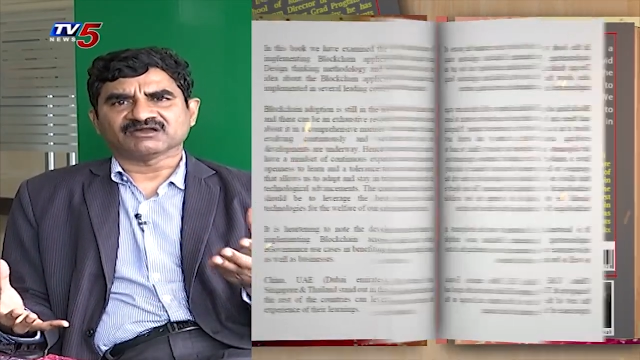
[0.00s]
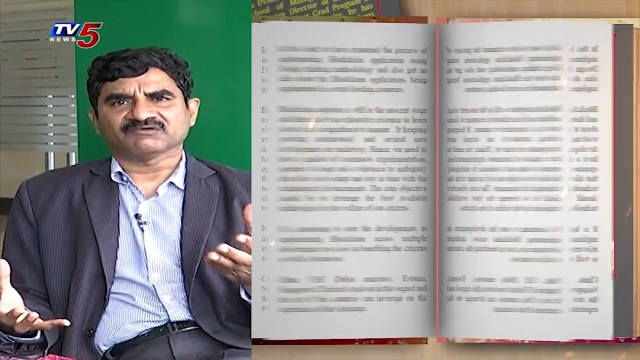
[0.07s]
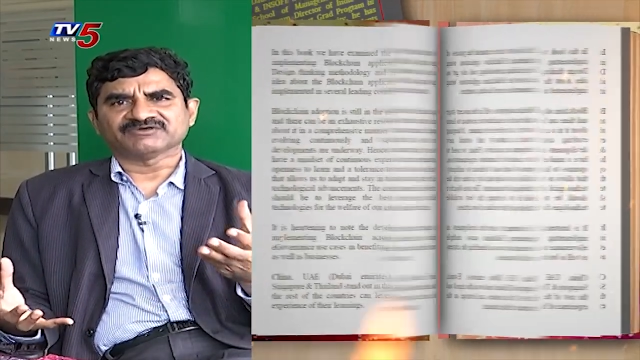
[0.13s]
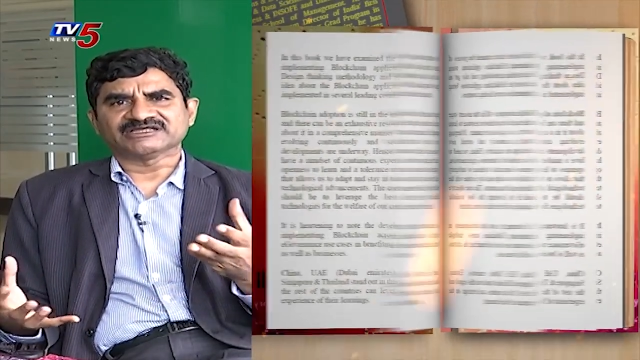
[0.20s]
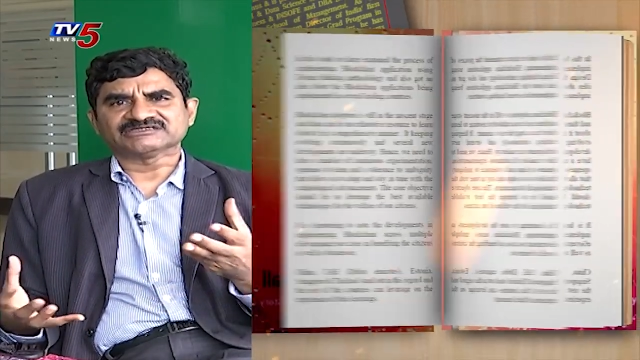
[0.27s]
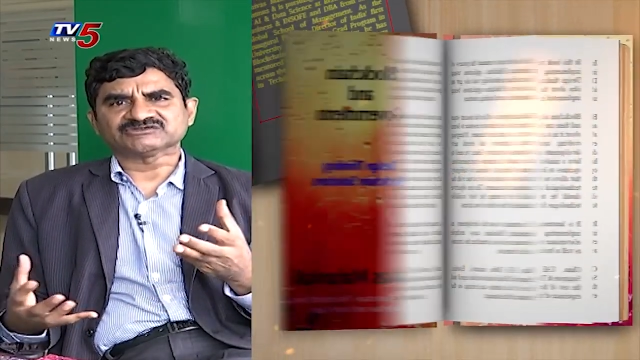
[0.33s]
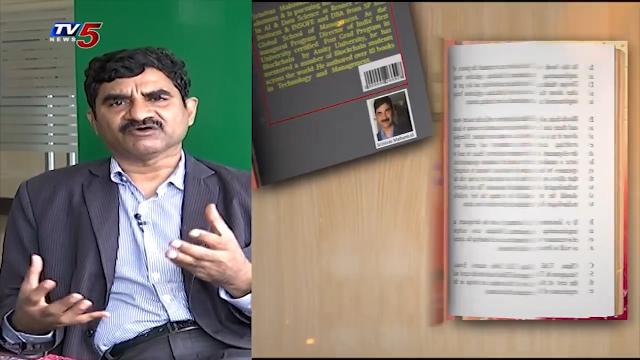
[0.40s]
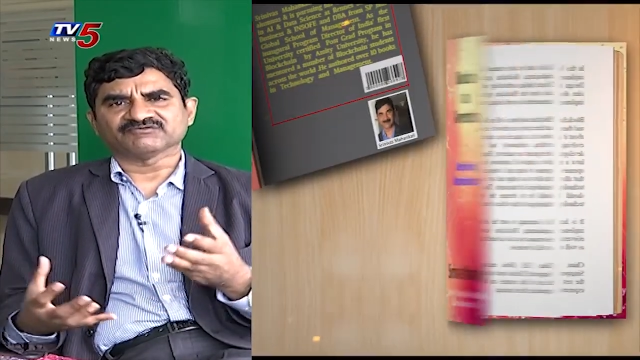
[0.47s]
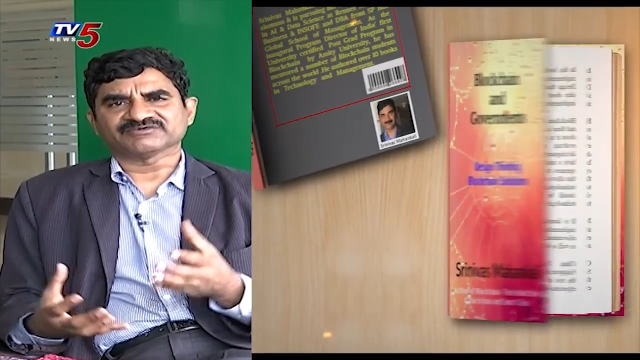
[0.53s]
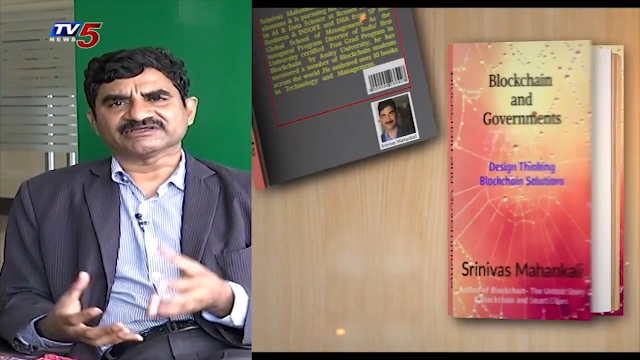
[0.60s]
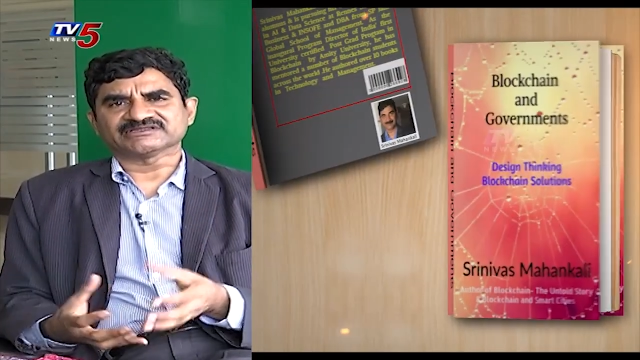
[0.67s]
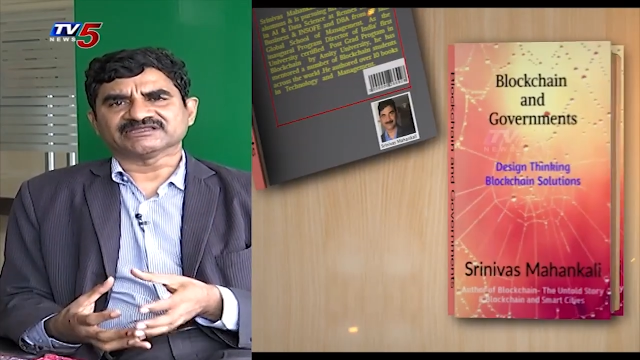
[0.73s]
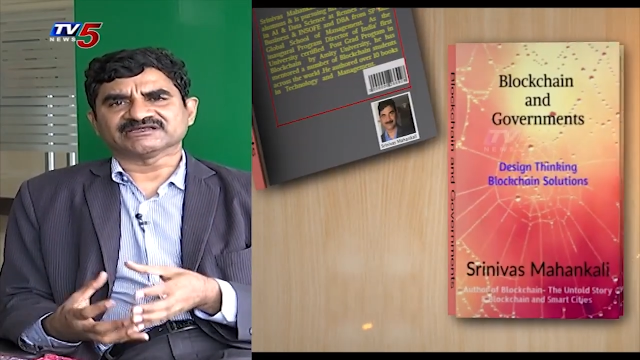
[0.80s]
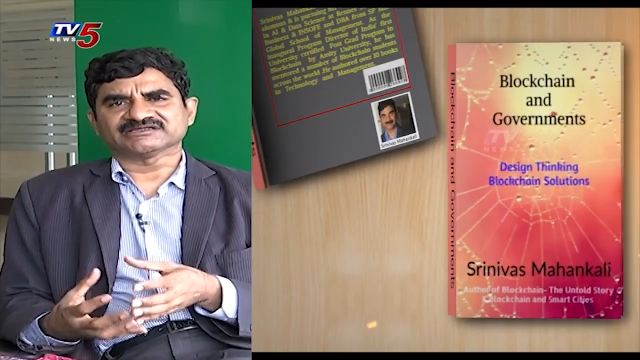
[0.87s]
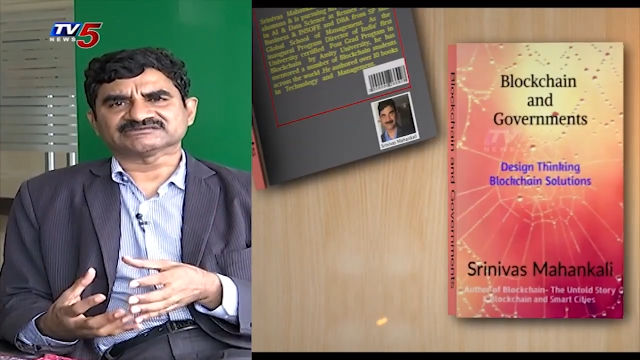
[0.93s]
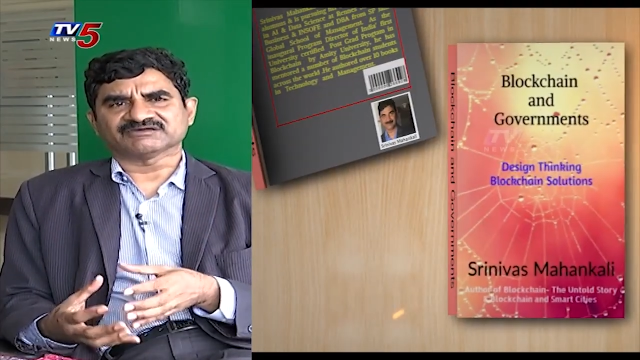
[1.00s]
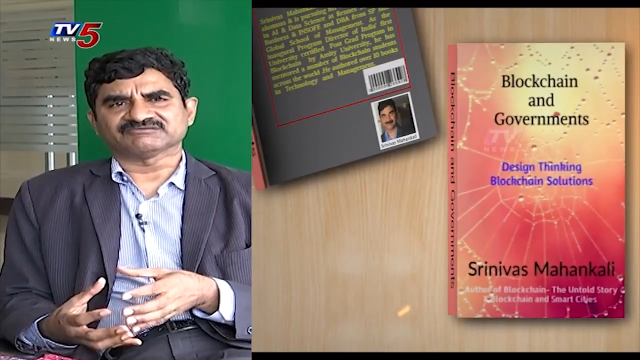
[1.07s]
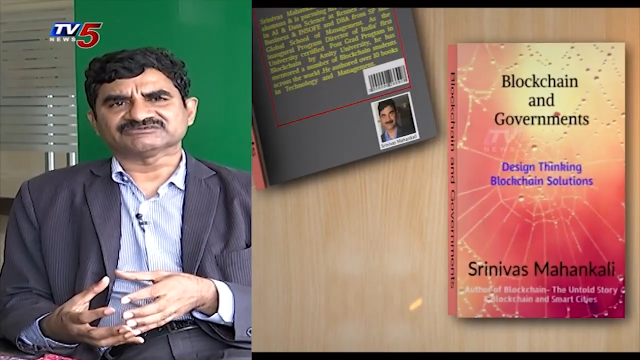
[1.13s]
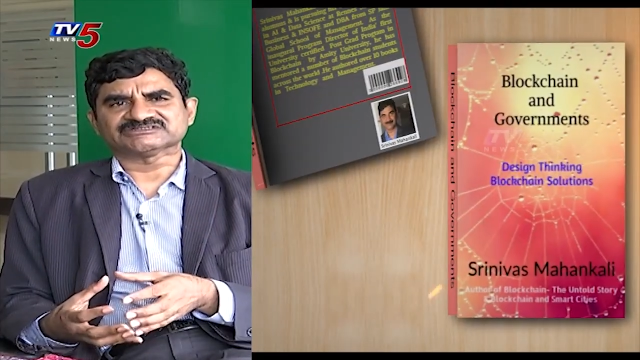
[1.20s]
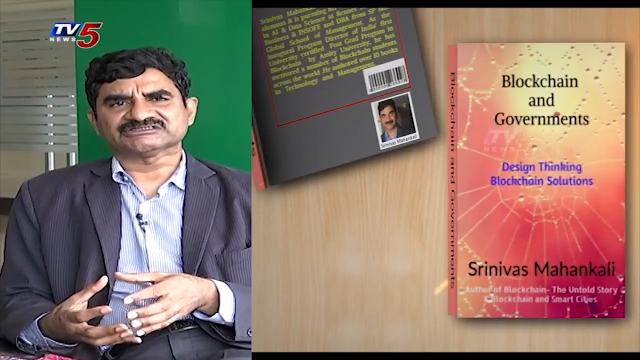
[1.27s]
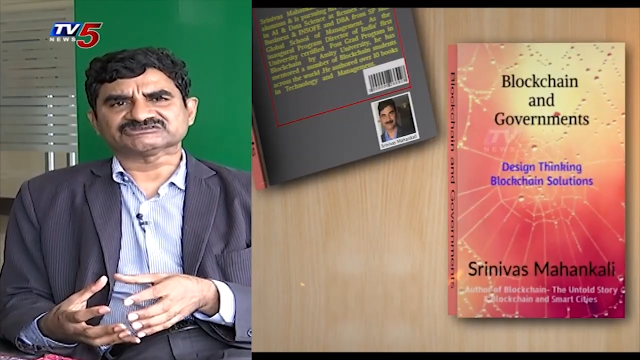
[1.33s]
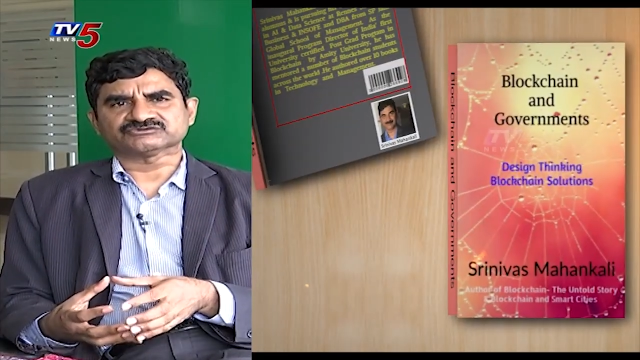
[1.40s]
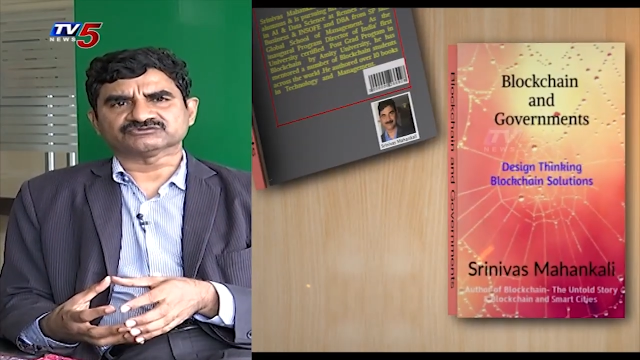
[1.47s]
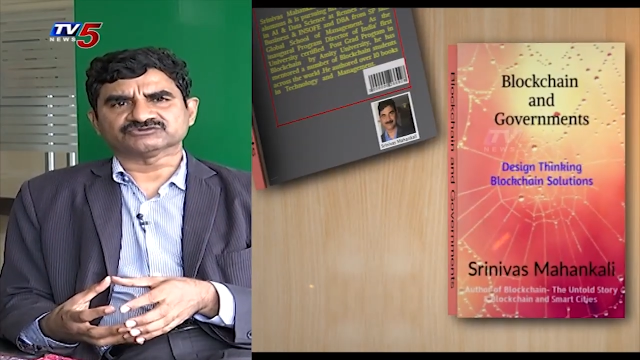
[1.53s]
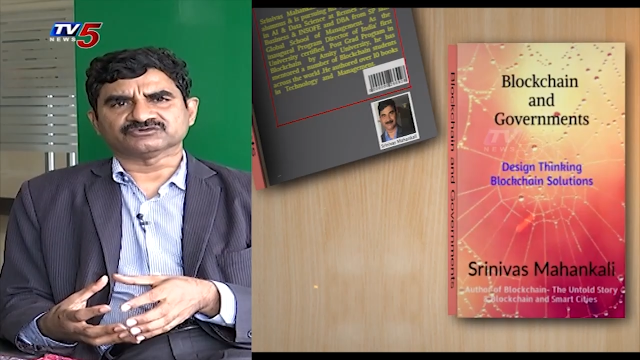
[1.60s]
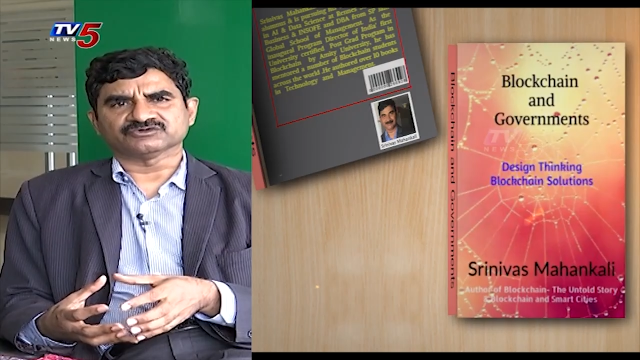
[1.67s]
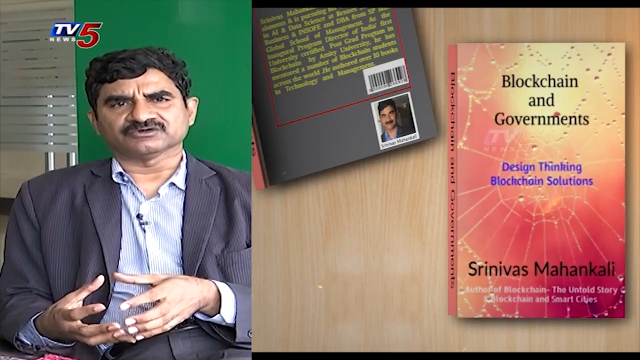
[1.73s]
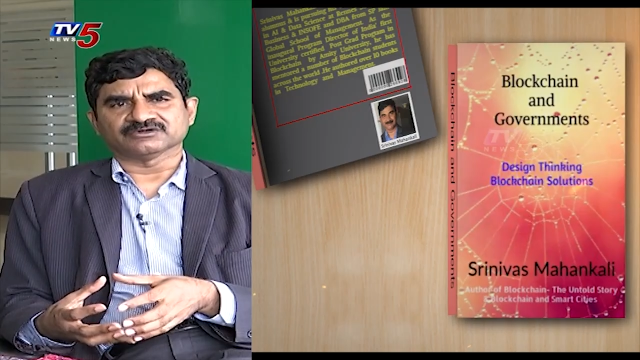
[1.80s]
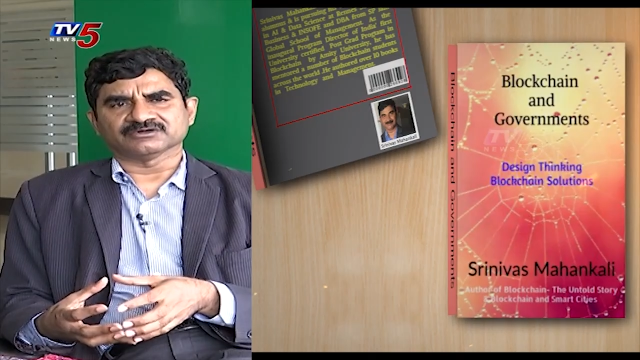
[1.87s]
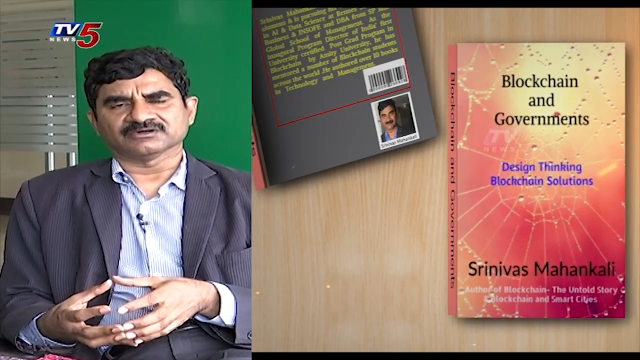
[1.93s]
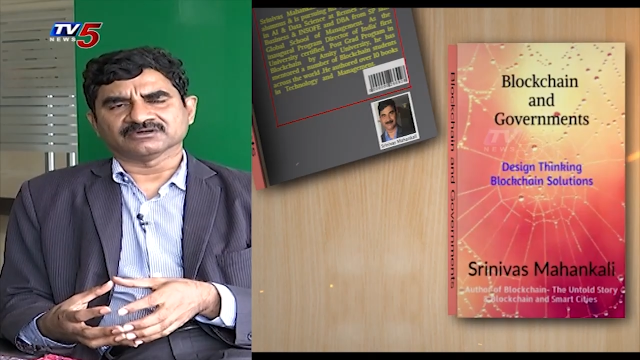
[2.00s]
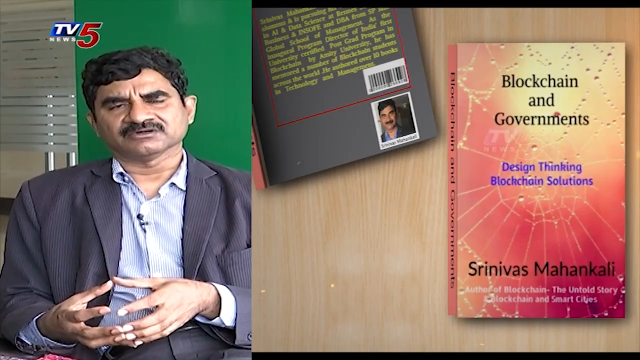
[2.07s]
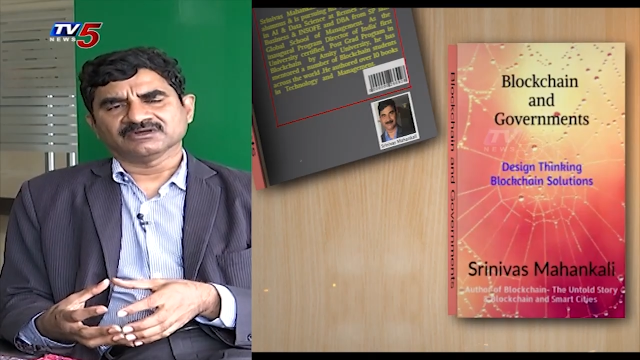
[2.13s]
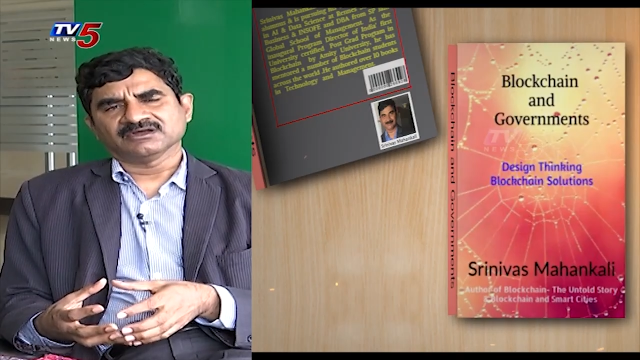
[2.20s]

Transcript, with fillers: nowadays offering their services to uh,